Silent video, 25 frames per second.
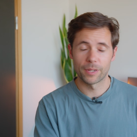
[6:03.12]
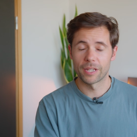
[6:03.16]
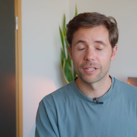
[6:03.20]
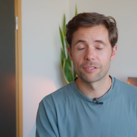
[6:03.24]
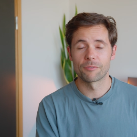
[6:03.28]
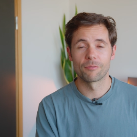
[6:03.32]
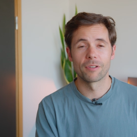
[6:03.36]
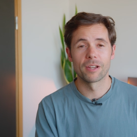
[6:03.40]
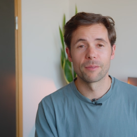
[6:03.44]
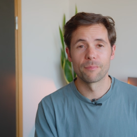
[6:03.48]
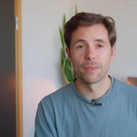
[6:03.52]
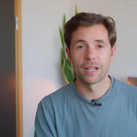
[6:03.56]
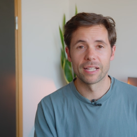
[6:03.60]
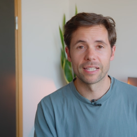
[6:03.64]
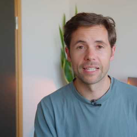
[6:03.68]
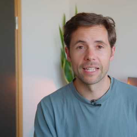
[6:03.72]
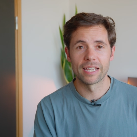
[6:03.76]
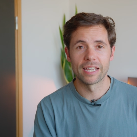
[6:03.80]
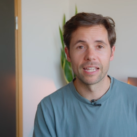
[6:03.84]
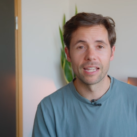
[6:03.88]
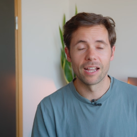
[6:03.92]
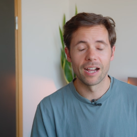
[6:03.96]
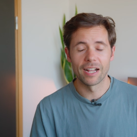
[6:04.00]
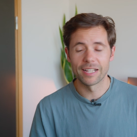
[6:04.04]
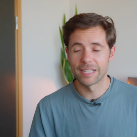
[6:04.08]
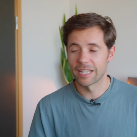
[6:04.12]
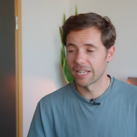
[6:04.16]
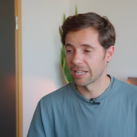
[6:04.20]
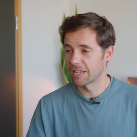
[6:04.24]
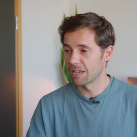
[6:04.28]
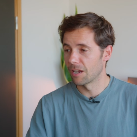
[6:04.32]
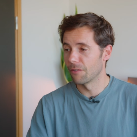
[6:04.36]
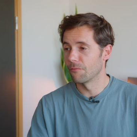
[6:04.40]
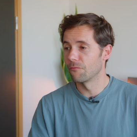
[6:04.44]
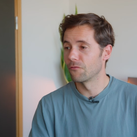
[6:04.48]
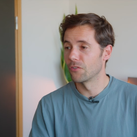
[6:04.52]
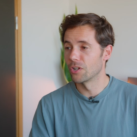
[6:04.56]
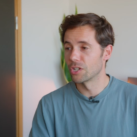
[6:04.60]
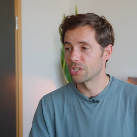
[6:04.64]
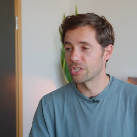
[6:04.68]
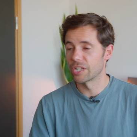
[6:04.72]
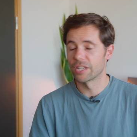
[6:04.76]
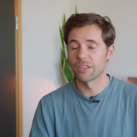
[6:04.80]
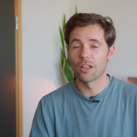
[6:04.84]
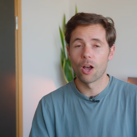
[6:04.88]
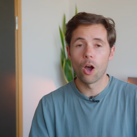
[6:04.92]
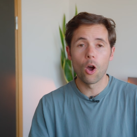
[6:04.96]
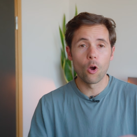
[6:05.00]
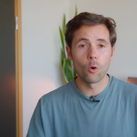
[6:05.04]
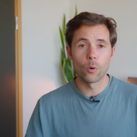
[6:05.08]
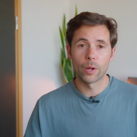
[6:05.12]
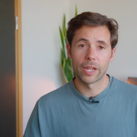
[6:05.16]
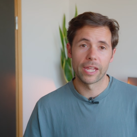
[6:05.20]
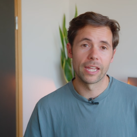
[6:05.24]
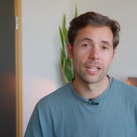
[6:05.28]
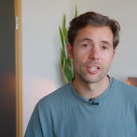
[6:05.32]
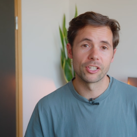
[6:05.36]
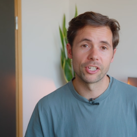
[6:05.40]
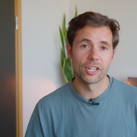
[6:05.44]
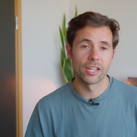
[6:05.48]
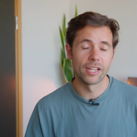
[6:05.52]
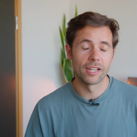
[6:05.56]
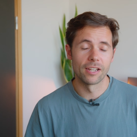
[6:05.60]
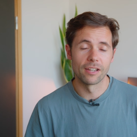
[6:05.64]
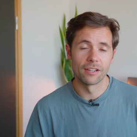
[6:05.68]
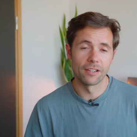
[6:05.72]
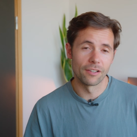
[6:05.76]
gets really messy. I take up virtually the whole kitchen.